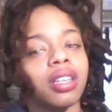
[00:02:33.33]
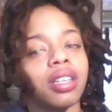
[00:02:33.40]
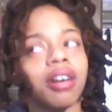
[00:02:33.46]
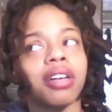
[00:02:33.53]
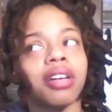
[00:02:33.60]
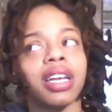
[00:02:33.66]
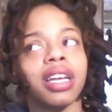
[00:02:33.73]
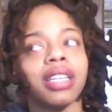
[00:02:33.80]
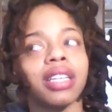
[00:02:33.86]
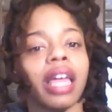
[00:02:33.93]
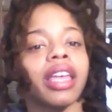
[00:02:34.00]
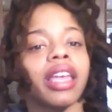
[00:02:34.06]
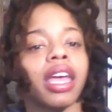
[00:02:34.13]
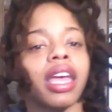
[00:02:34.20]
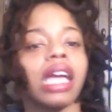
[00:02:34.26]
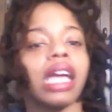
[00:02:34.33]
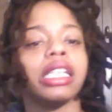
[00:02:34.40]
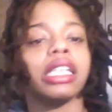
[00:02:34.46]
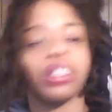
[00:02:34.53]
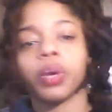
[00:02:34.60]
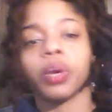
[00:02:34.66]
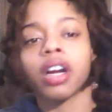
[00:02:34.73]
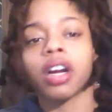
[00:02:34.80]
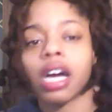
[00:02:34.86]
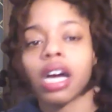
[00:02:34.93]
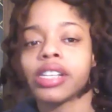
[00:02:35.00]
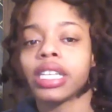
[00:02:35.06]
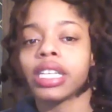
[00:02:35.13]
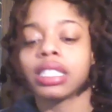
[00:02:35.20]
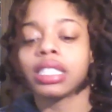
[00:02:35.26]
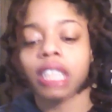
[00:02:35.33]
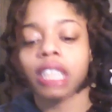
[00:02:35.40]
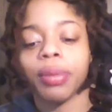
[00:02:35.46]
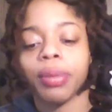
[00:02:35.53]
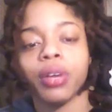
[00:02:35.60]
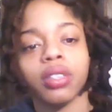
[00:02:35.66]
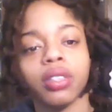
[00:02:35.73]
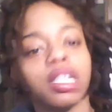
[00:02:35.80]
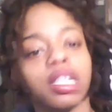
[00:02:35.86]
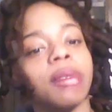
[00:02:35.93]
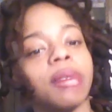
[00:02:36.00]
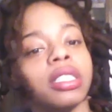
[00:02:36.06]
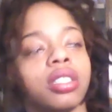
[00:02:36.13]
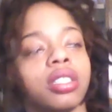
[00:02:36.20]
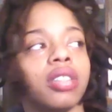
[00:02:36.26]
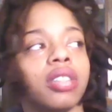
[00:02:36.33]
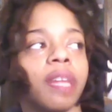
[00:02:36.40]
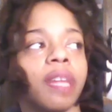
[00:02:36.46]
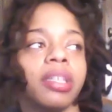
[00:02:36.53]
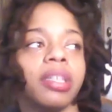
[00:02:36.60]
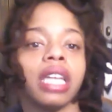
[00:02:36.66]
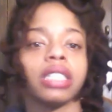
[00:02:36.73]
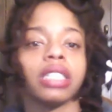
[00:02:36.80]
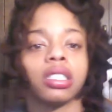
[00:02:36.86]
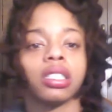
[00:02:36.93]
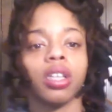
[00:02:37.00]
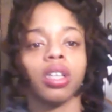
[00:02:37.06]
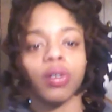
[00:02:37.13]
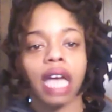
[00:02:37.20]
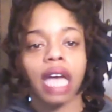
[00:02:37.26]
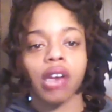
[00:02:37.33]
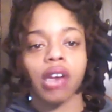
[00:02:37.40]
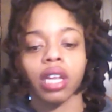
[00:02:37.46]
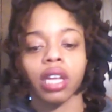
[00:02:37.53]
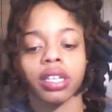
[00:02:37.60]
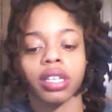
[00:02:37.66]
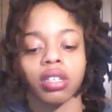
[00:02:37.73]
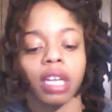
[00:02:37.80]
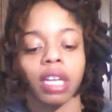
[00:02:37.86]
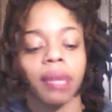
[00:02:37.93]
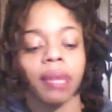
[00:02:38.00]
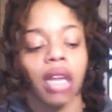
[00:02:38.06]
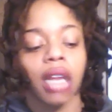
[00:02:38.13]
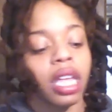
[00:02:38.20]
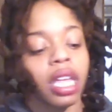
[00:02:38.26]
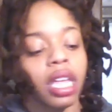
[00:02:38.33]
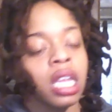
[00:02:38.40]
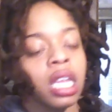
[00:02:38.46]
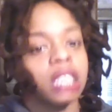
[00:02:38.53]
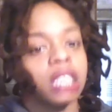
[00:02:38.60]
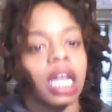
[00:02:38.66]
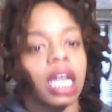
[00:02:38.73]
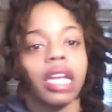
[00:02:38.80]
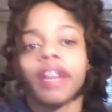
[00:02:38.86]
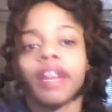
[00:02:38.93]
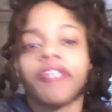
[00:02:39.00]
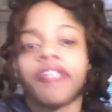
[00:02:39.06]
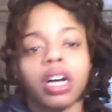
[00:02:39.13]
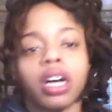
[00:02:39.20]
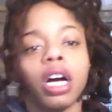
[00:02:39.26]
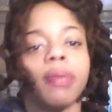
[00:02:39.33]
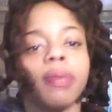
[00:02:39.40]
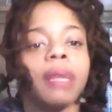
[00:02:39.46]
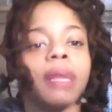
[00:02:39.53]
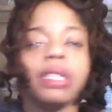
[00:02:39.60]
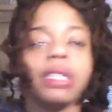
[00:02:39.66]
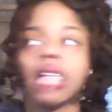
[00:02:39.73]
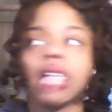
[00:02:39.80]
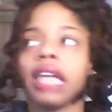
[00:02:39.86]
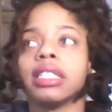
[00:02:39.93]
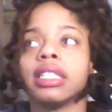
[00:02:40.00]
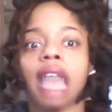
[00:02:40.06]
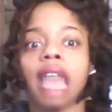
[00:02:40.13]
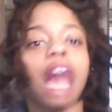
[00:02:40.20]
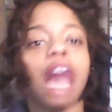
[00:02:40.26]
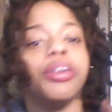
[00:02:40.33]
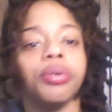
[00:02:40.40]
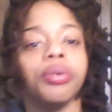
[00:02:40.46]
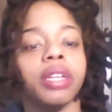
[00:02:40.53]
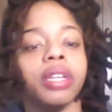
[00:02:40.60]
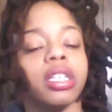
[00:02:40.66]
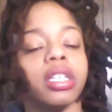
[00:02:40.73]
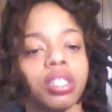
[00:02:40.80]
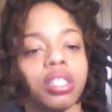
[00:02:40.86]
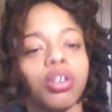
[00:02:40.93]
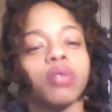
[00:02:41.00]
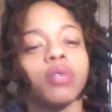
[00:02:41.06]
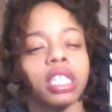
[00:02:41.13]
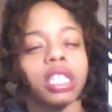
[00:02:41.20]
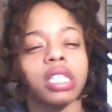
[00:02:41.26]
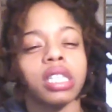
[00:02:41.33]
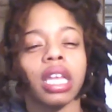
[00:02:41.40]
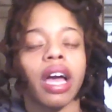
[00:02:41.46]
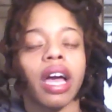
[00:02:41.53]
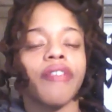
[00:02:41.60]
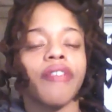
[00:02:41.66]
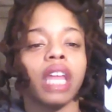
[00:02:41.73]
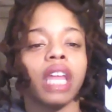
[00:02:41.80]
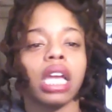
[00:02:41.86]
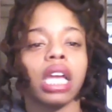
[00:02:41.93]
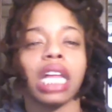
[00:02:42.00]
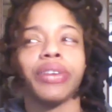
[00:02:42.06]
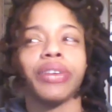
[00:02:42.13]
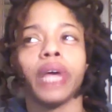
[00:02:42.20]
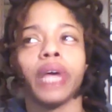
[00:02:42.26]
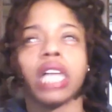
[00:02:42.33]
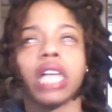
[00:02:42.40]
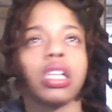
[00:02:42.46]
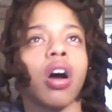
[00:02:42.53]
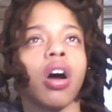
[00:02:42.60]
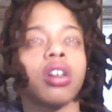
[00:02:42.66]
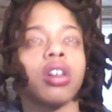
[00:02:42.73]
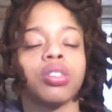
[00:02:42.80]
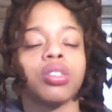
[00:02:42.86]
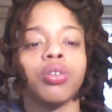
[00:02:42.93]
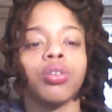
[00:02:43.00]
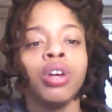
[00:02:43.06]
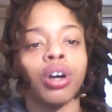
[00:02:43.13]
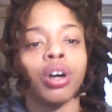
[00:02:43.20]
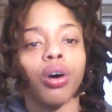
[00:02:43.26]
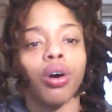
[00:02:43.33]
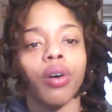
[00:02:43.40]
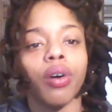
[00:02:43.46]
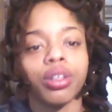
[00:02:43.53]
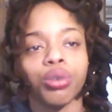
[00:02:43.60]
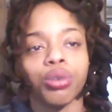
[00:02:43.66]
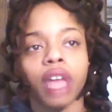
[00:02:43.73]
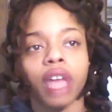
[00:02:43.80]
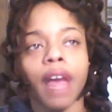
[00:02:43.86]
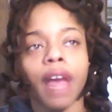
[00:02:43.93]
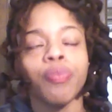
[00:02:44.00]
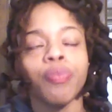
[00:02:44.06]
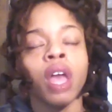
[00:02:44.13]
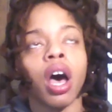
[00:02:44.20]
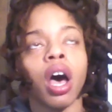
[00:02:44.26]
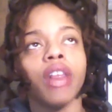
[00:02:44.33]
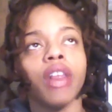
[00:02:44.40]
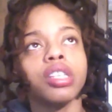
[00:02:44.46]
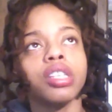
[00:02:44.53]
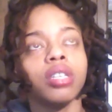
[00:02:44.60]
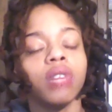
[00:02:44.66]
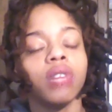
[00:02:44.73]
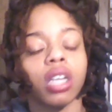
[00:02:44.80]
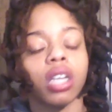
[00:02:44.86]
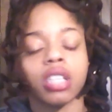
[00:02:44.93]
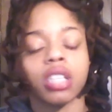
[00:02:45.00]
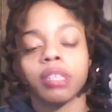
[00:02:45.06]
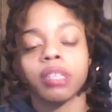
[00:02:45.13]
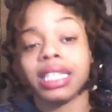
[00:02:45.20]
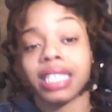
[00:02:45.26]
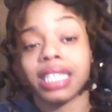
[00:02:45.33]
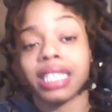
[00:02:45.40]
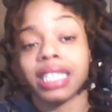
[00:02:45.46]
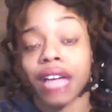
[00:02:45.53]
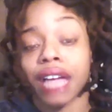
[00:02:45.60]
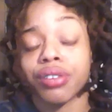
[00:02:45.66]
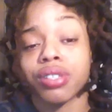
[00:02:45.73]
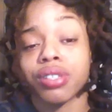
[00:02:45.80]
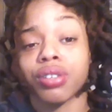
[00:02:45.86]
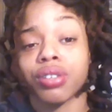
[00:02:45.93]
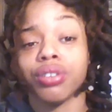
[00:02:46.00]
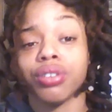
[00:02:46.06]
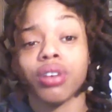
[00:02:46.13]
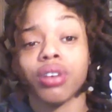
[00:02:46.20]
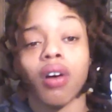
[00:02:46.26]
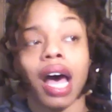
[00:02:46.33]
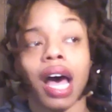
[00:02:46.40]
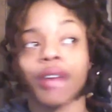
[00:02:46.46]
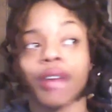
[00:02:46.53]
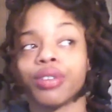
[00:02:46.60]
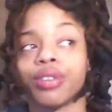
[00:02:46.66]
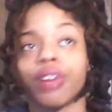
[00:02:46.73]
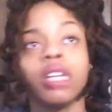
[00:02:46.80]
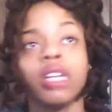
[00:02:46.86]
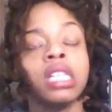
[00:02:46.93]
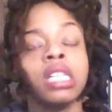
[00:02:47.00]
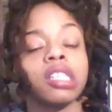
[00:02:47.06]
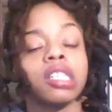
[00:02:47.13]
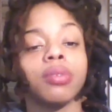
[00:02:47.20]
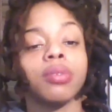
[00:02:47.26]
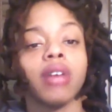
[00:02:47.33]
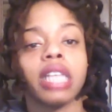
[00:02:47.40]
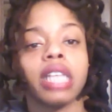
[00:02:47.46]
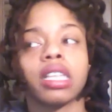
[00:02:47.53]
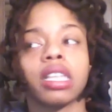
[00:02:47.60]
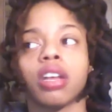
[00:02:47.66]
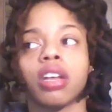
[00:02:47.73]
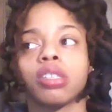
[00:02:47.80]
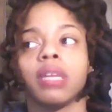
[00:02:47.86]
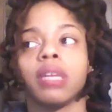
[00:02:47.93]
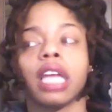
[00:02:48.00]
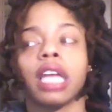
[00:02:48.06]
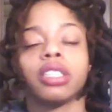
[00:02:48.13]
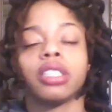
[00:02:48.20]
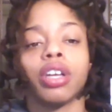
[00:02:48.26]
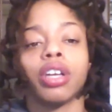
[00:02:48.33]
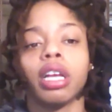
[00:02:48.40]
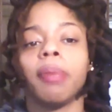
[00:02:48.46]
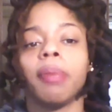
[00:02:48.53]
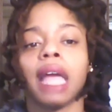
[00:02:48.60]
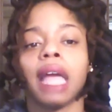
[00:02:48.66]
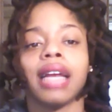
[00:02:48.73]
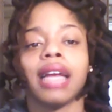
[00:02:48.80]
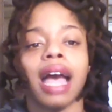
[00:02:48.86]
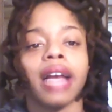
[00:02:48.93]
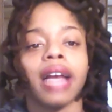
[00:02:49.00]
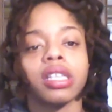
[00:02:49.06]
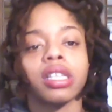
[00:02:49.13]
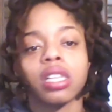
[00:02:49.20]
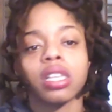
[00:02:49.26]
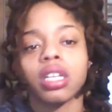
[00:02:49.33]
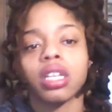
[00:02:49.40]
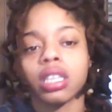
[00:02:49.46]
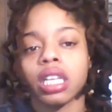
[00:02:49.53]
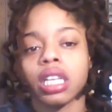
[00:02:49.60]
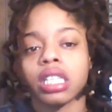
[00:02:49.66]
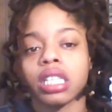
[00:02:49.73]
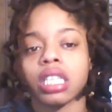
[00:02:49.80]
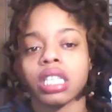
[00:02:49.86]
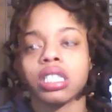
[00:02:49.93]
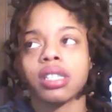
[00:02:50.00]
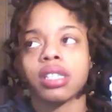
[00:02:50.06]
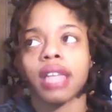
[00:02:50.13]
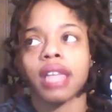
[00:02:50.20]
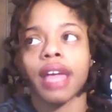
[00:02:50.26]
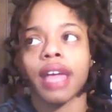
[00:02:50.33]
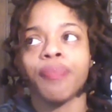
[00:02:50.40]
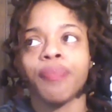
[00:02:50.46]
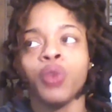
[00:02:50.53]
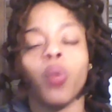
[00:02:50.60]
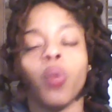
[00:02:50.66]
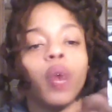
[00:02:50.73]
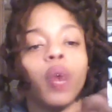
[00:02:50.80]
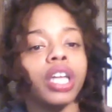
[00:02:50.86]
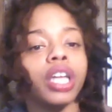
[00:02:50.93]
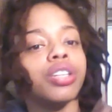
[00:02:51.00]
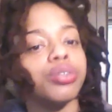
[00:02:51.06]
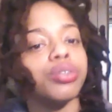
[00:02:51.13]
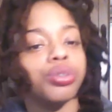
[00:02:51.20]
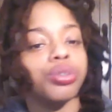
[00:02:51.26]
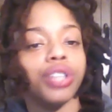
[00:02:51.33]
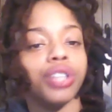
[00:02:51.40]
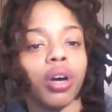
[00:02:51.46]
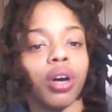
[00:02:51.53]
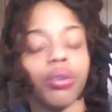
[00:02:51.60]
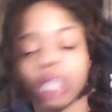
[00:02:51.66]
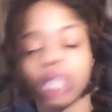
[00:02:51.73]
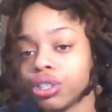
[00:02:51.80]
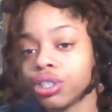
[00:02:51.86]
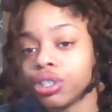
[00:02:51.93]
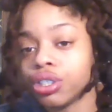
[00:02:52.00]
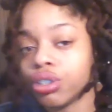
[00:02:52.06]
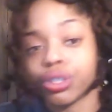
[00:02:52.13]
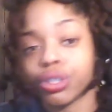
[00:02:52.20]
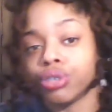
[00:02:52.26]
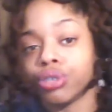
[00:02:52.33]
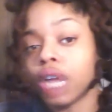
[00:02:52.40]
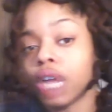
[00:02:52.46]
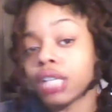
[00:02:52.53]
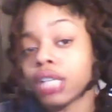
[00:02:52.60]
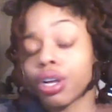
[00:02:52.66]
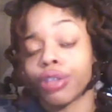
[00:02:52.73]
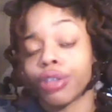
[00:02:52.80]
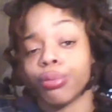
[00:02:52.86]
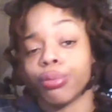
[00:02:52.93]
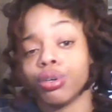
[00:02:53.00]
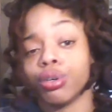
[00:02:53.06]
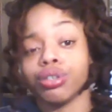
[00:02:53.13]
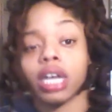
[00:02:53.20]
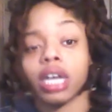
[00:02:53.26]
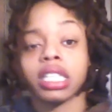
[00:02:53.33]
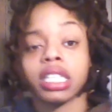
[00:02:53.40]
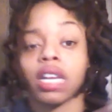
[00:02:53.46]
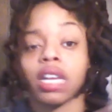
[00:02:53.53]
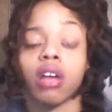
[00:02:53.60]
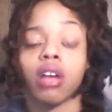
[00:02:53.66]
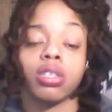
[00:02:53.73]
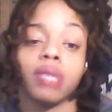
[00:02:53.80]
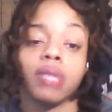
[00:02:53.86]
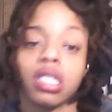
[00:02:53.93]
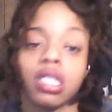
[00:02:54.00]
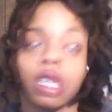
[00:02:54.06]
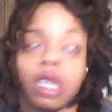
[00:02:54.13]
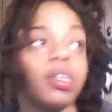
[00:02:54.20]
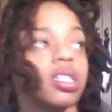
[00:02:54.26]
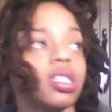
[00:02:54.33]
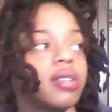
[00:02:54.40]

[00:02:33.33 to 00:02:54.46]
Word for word: Okay, like hey, I need to work on this. Let me let me let me like slow down on this, or let me like tighten the fuck up. Let me like not do this. You know what I'm trying to say? Like I feel like a lot of you guys are also going through that. Others of you can also be in denial. So you know, I don't know. Some of you guys can also be like turning a blind eye to certain things and just like wanting to do your own things. You know, towards you guys all the board, you guys can also be stubborn.